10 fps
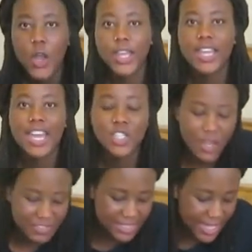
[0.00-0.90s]
Okay guys, so
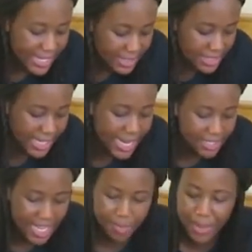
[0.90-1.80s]
I've decided to
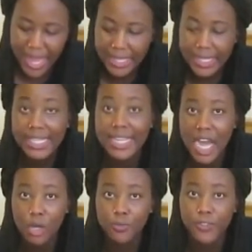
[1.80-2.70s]
kind of like pack in
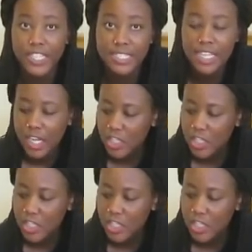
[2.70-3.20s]
outfits.